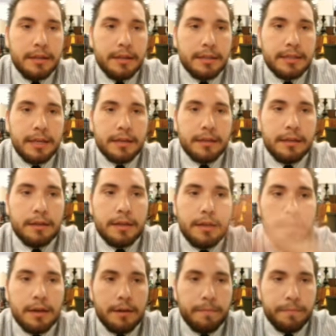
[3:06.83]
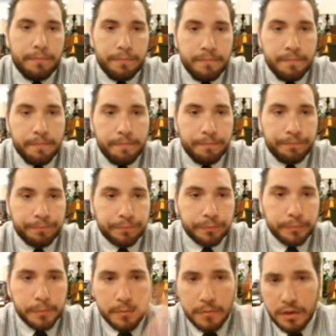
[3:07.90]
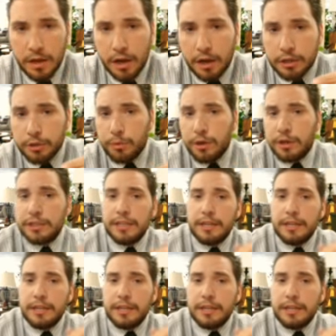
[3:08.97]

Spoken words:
Let's take a look here. So we are